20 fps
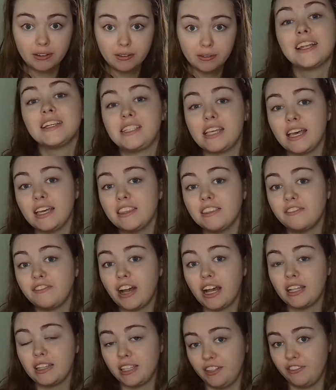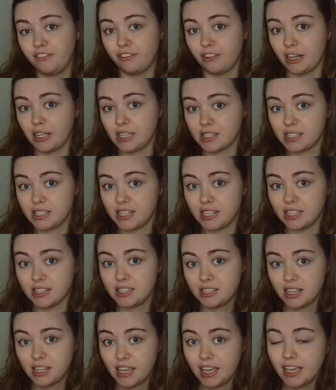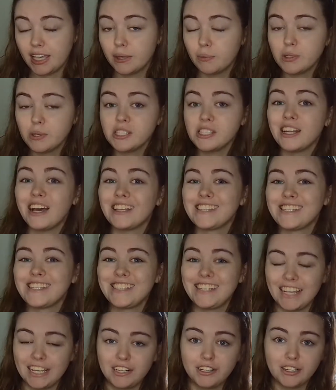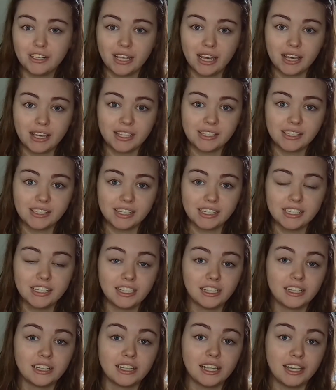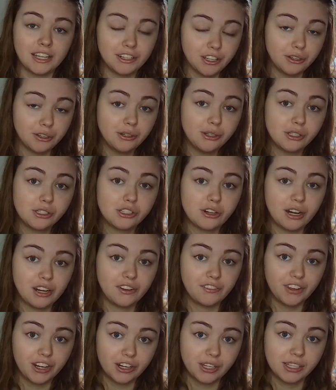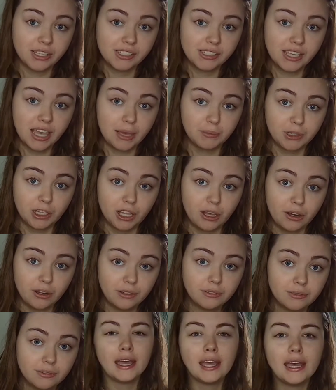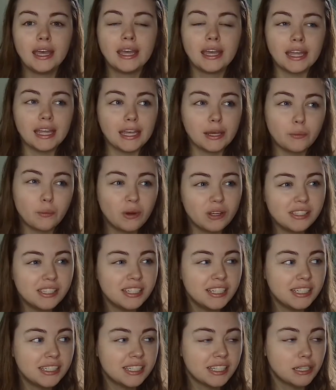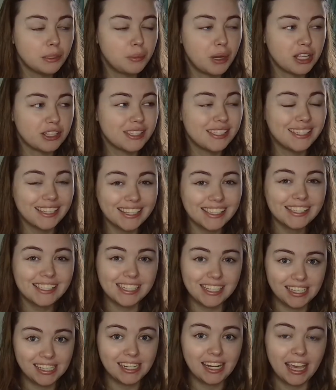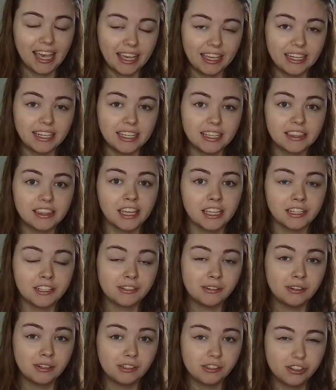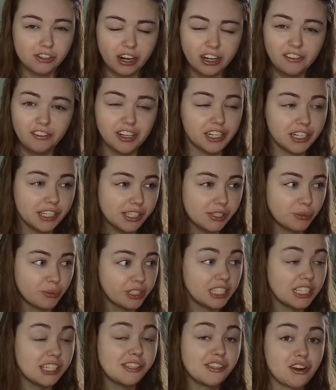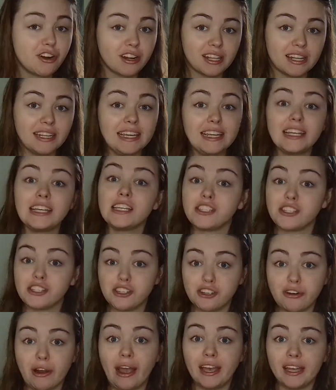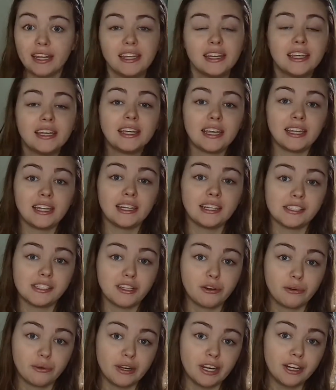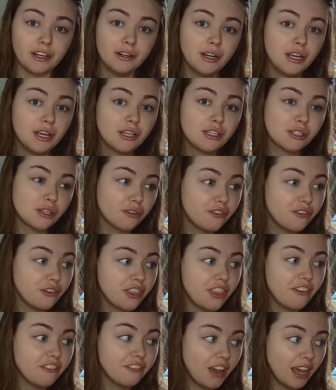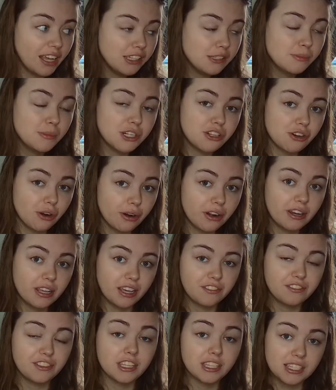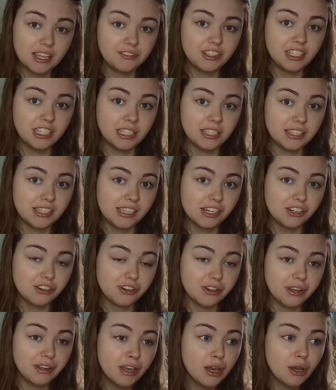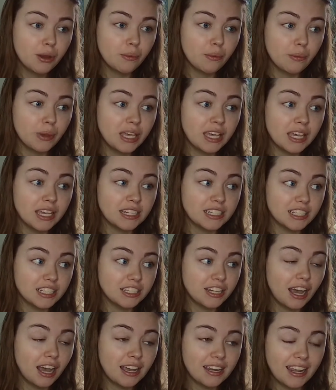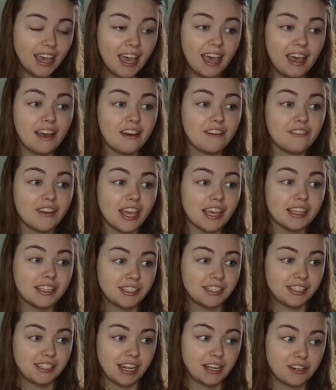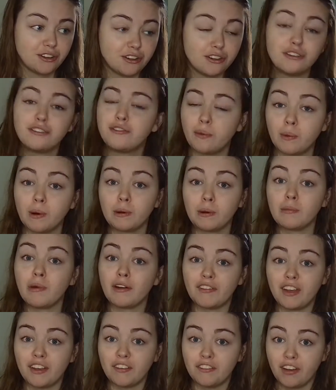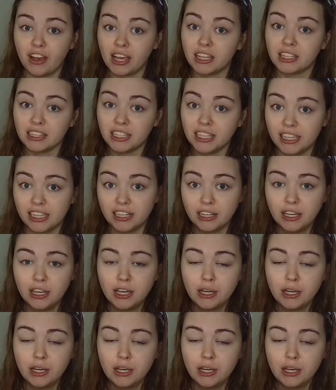Take the violin, for instance. It was not standardized until Antonio Stradivarius came along. It wasn't until about 1680 that Stradivarius really started hitting his stride in his career. So for the vast majority of the 17th century, we did not have a standard form of a violin.